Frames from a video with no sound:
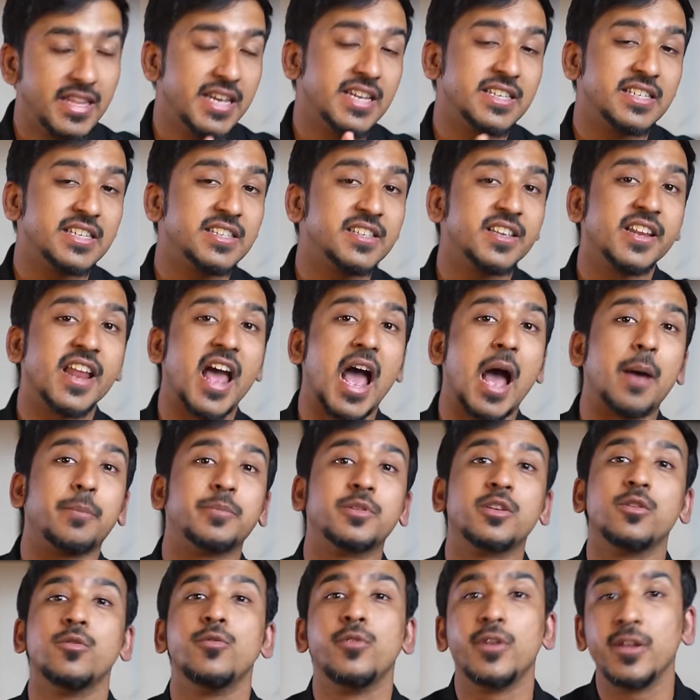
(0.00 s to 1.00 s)
This is an
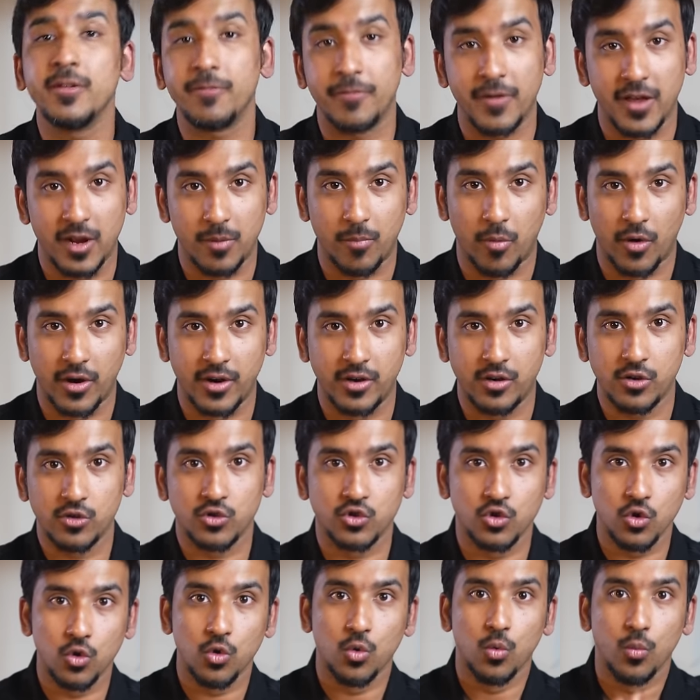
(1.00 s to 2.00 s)
absolutely fair point.
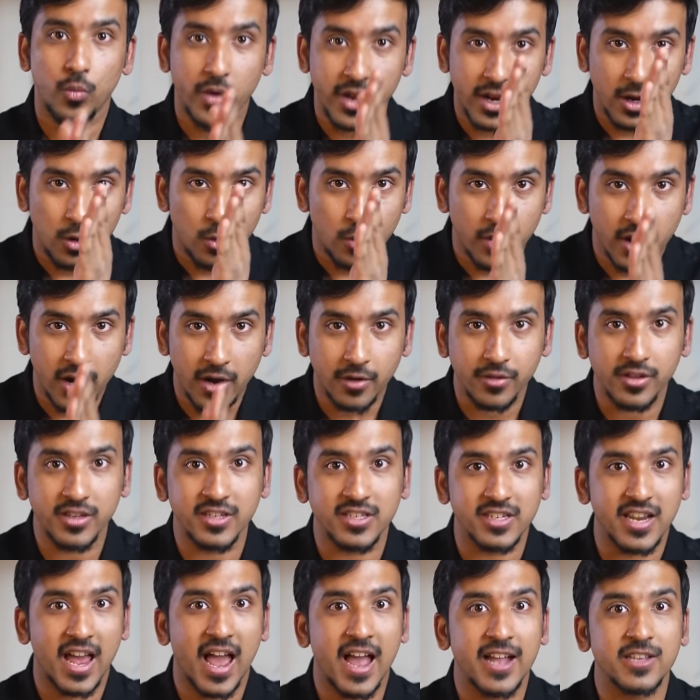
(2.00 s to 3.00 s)
So we looked into
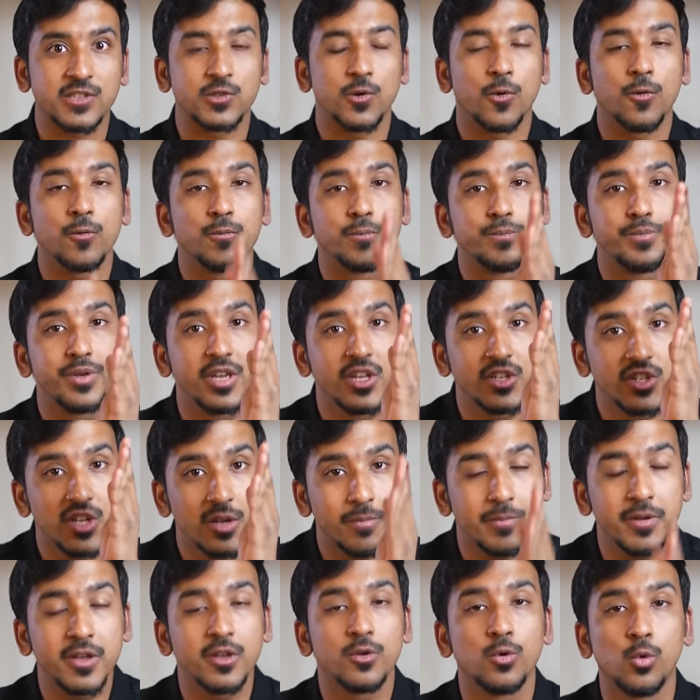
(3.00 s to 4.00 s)
the stats of
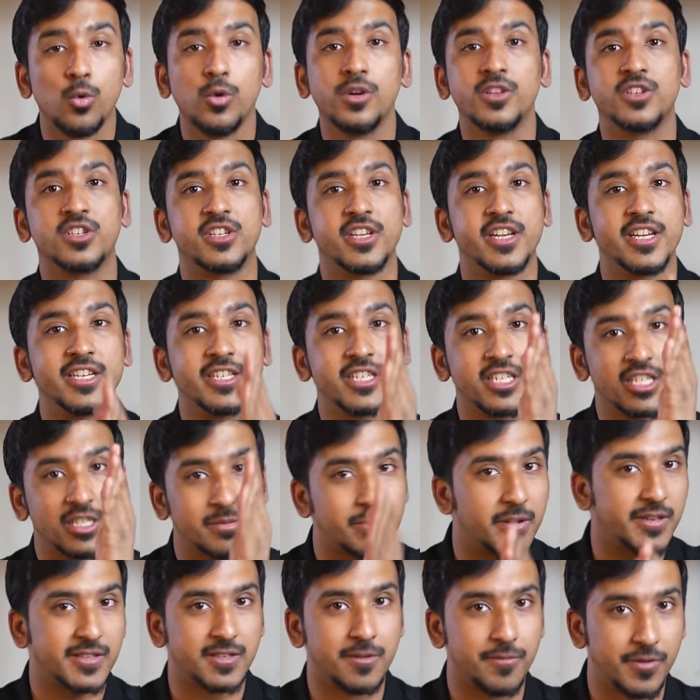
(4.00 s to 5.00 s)
BJP ruled states
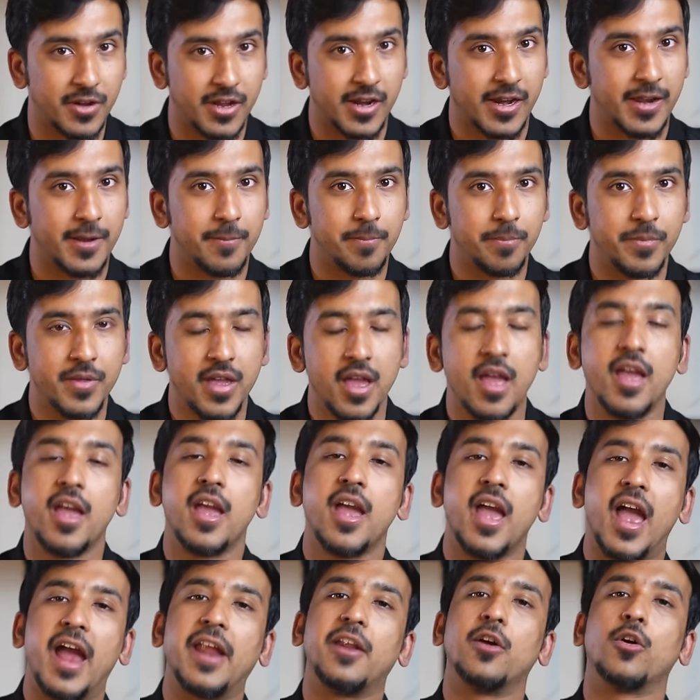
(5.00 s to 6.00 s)
specifically.
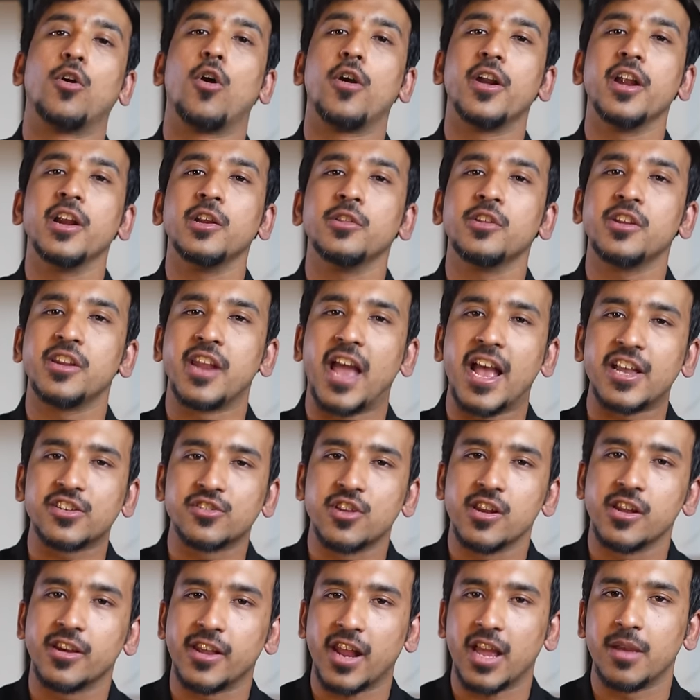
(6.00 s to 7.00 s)
And according to the
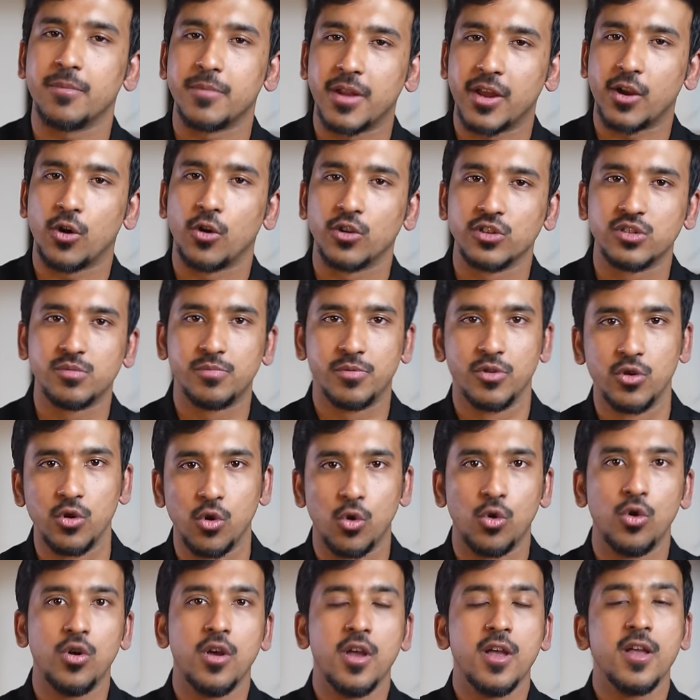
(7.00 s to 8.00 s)
National Crime Records Bureau,